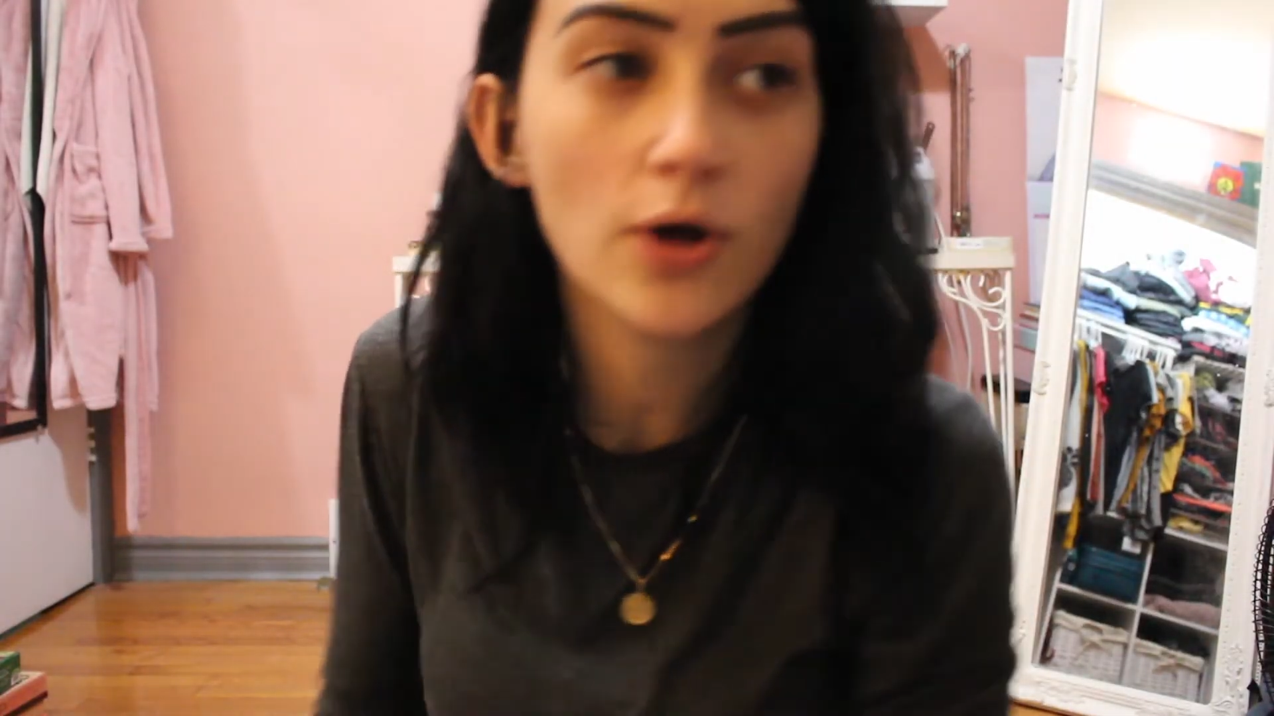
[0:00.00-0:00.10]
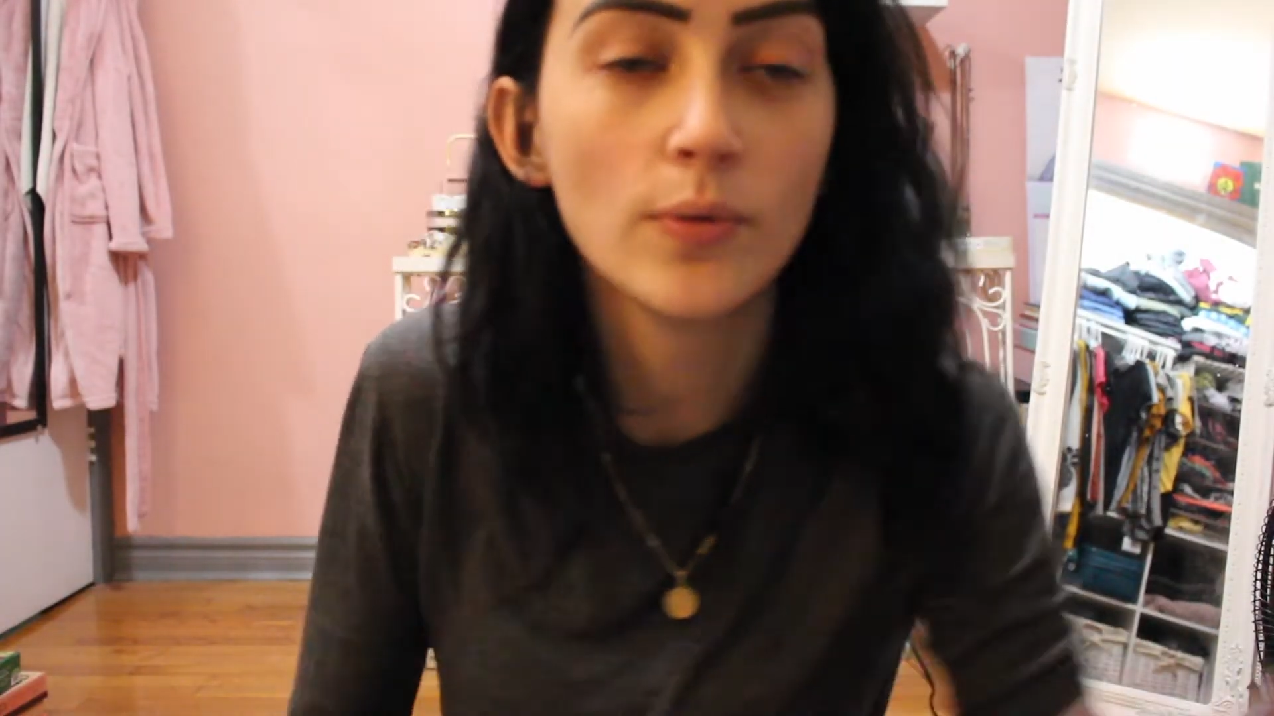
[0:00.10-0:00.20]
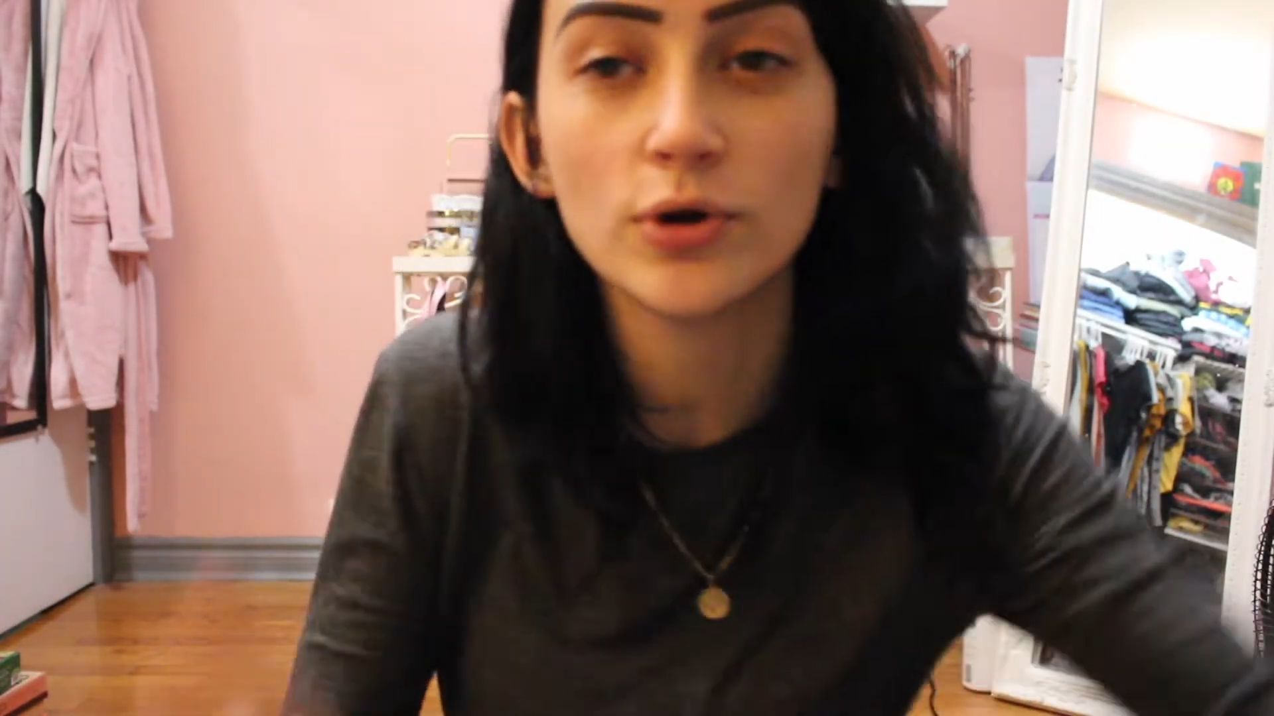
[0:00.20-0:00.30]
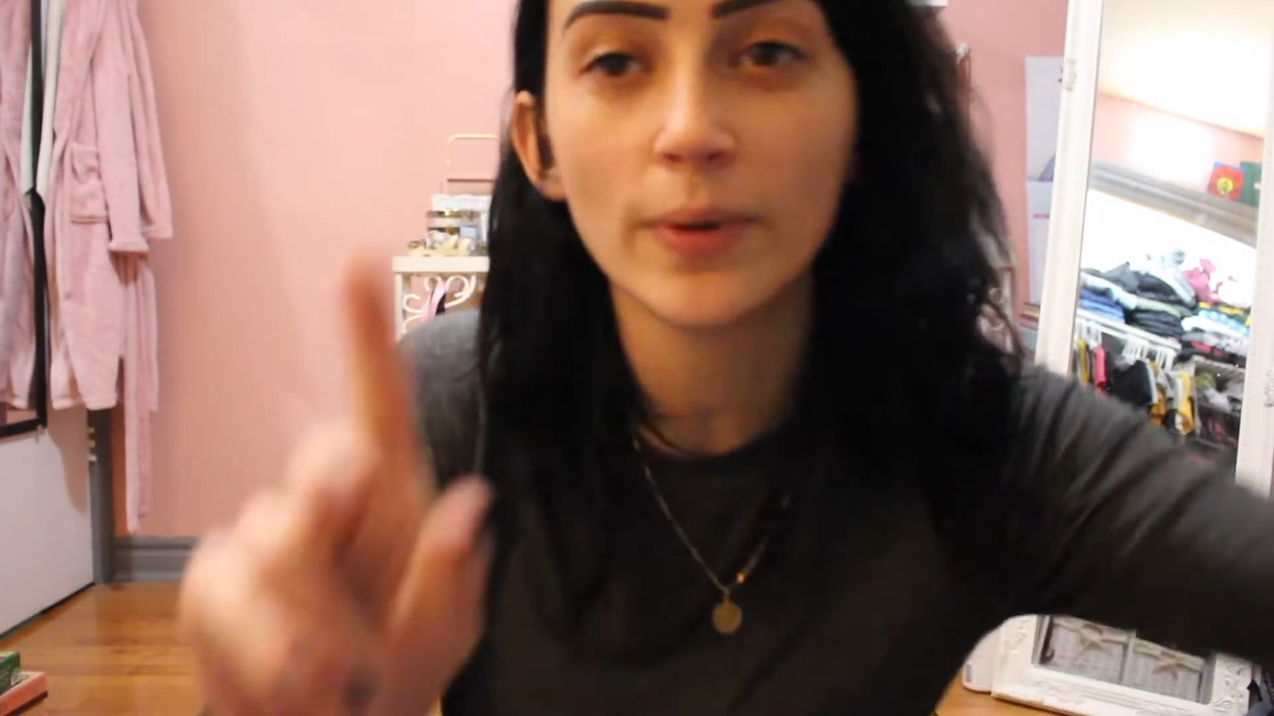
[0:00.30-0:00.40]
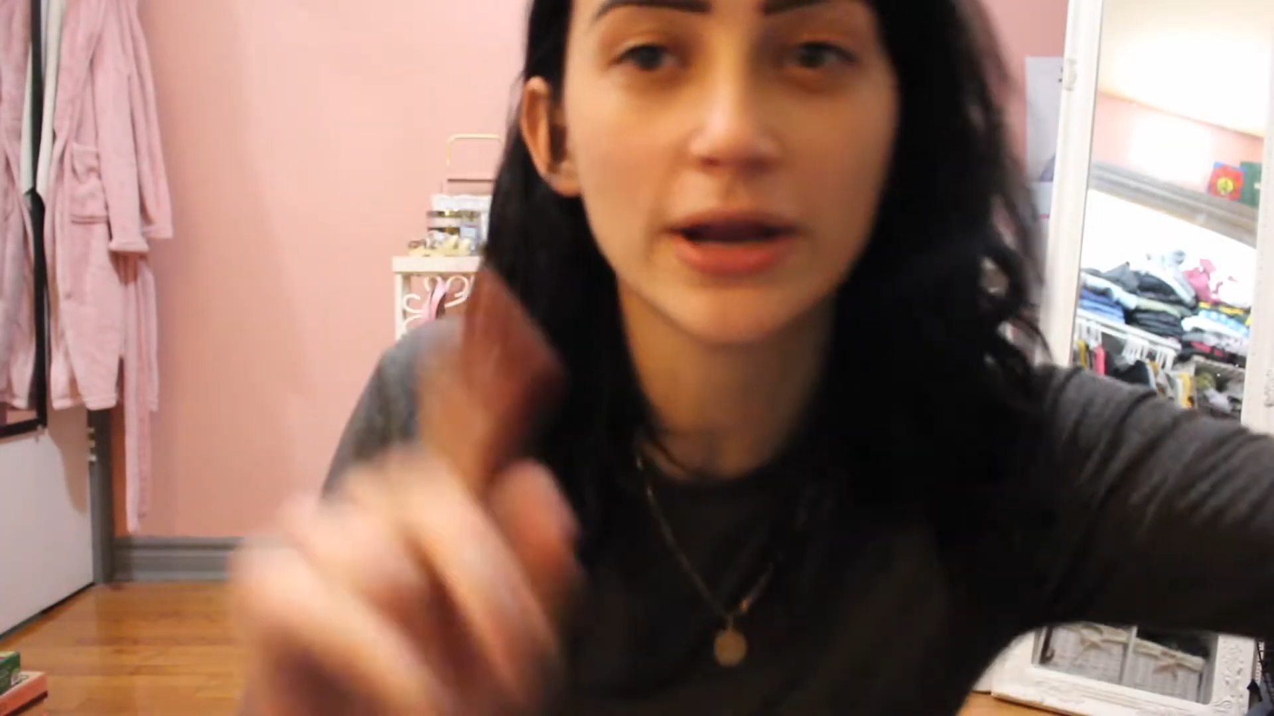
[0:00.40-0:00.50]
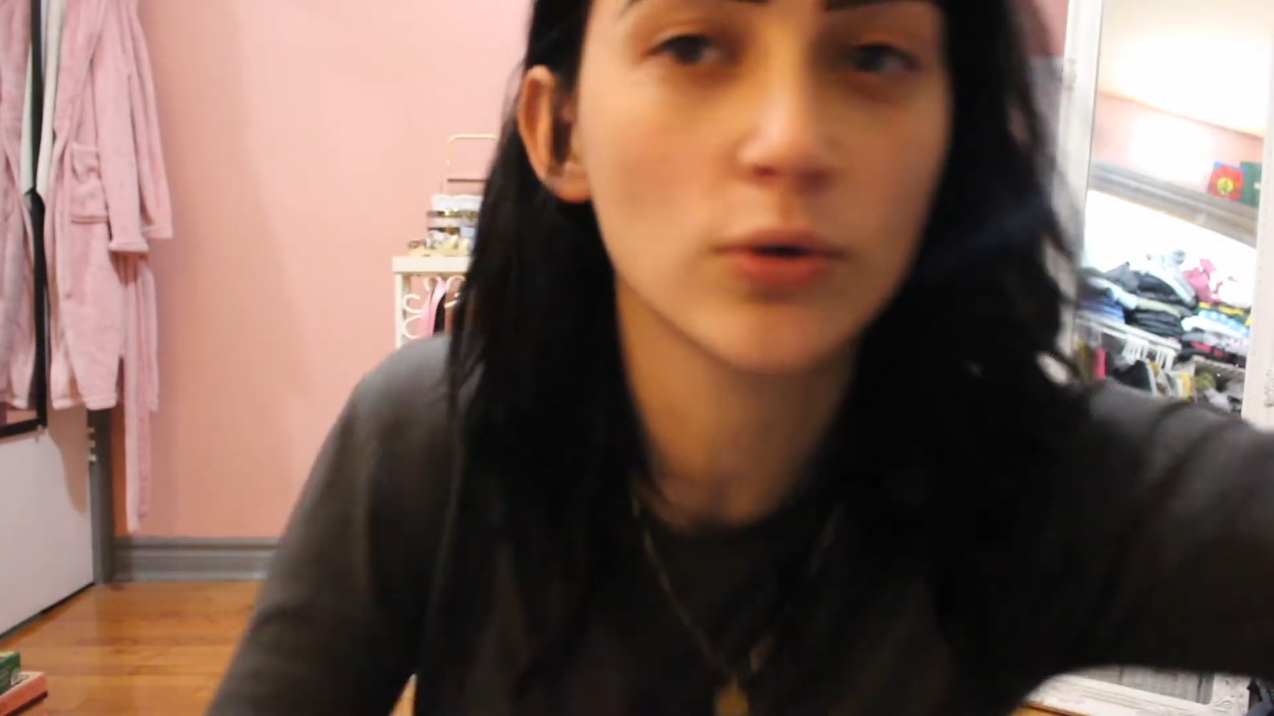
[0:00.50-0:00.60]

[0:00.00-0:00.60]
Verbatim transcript: Oh, no wait,